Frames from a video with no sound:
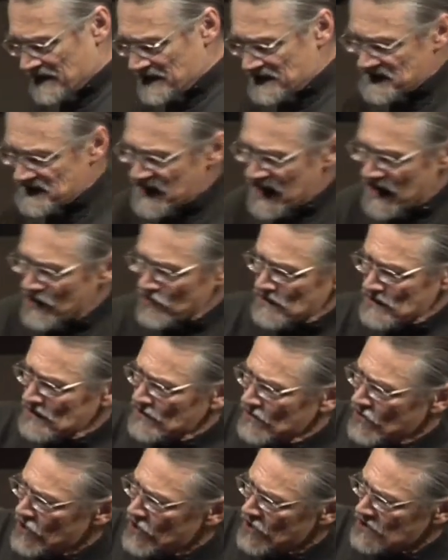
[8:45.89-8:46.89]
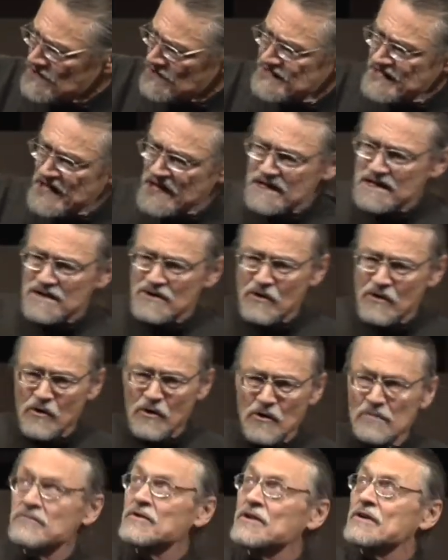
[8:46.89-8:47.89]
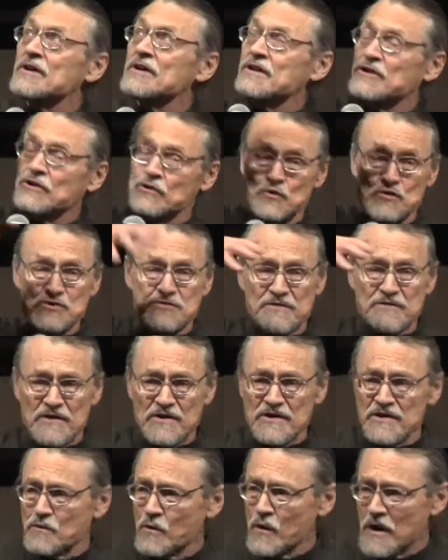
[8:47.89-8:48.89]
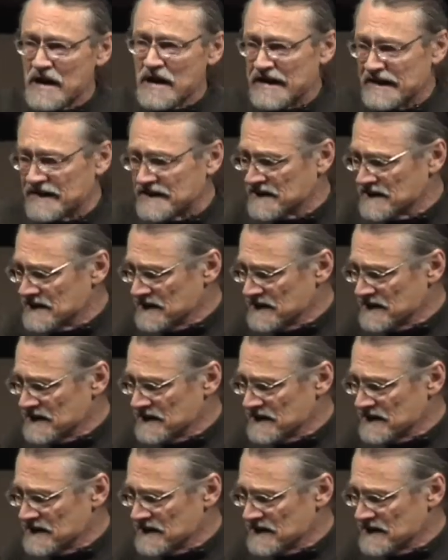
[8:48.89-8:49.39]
down a long dark hall, very huge, very wide,